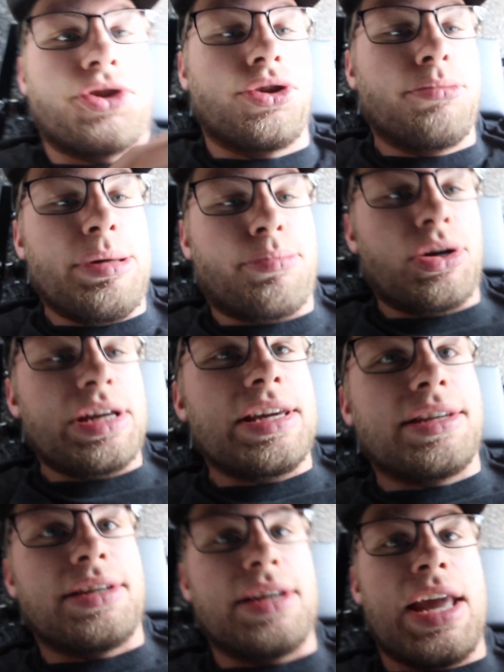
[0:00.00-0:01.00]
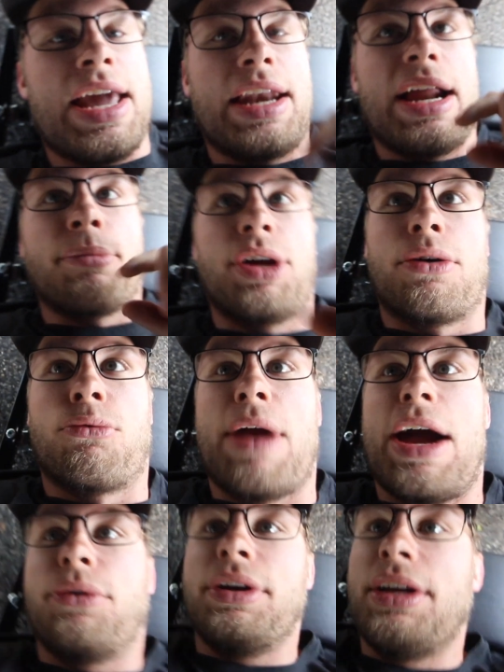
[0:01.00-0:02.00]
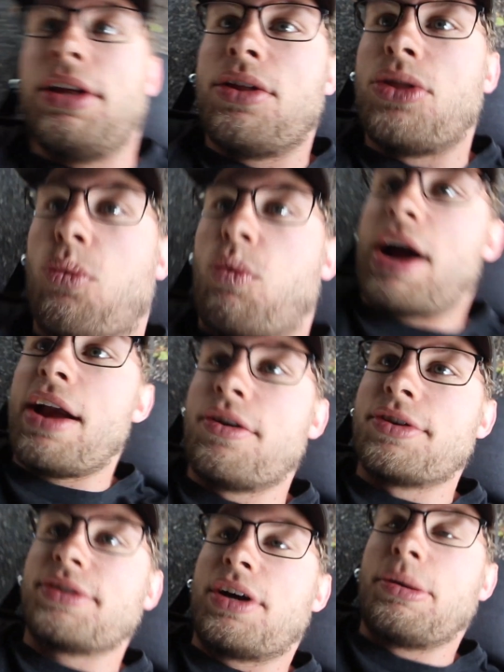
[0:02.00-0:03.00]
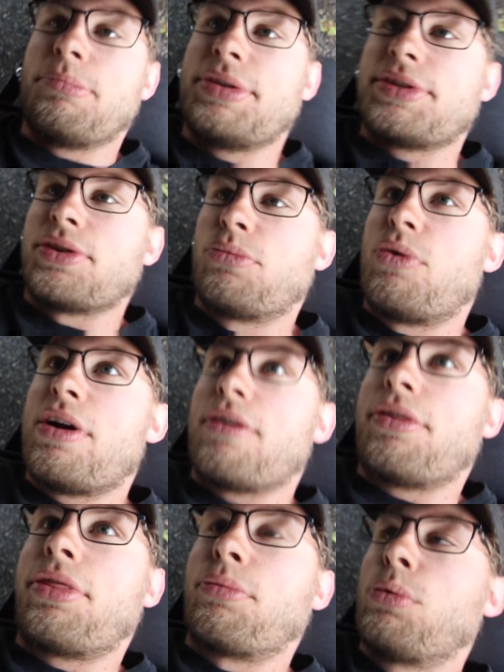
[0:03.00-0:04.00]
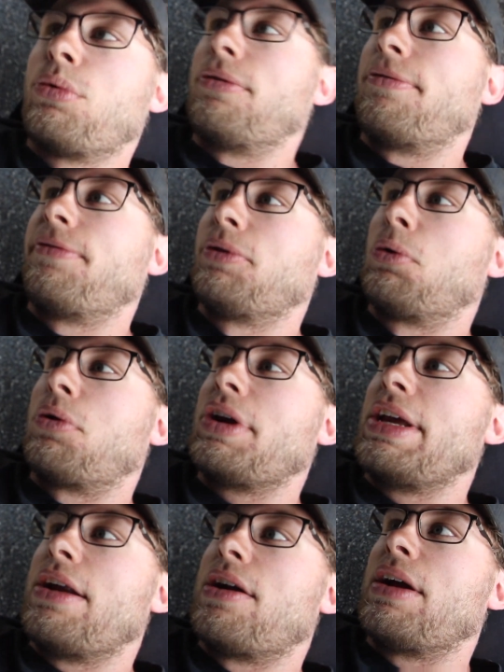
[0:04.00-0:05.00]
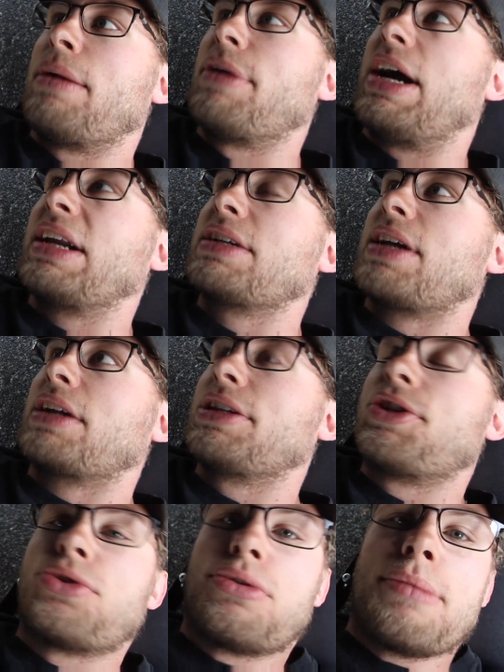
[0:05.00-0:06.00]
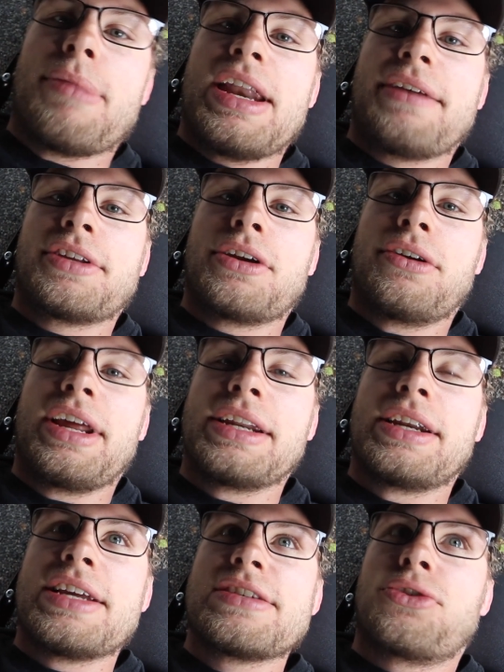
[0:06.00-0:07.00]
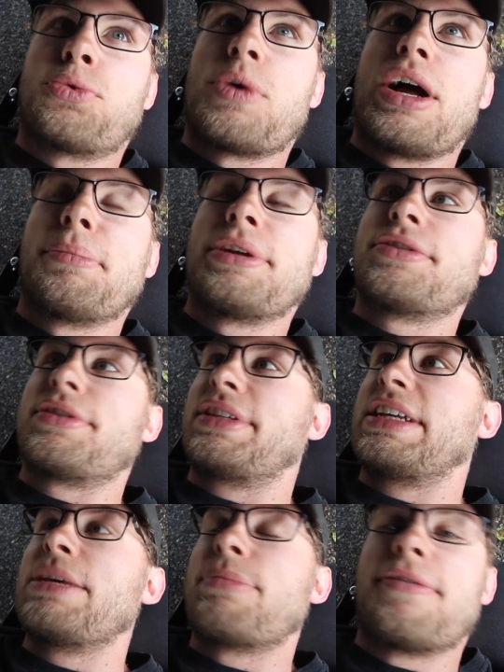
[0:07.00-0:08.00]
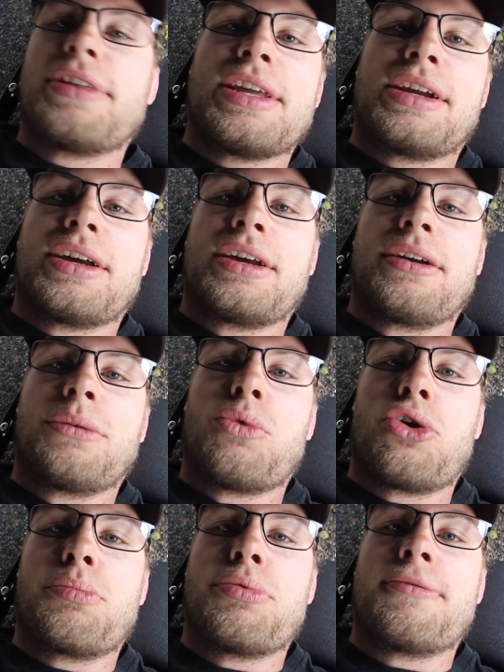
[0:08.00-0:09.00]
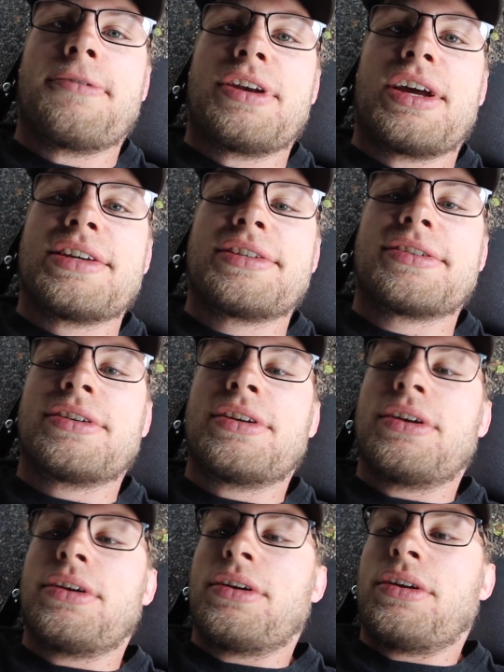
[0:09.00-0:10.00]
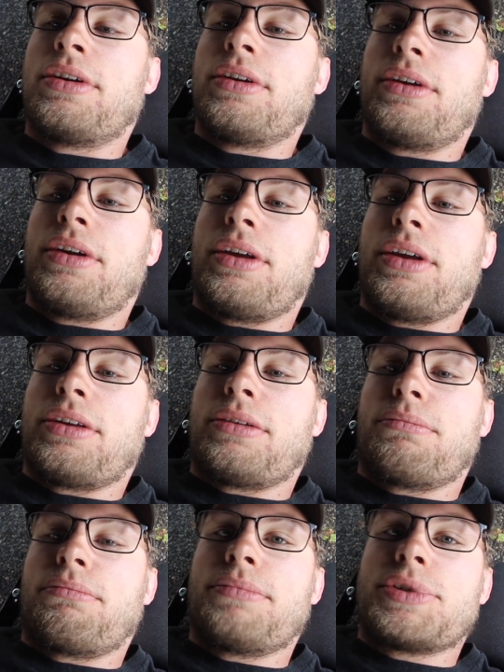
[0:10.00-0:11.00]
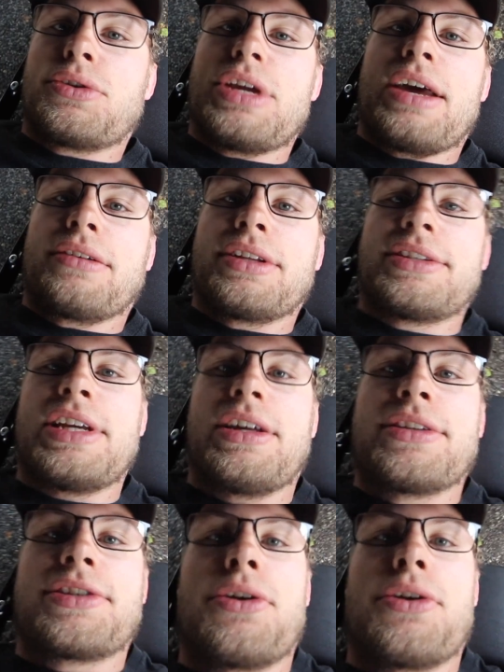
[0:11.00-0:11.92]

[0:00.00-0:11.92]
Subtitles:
should be pretty easy, and I'm going to route the wires up somewhere through the floor here. I'm not exactly sure. I might have to go get a nice grommet just to keep everything waterproof and nice. So yeah, let's see how this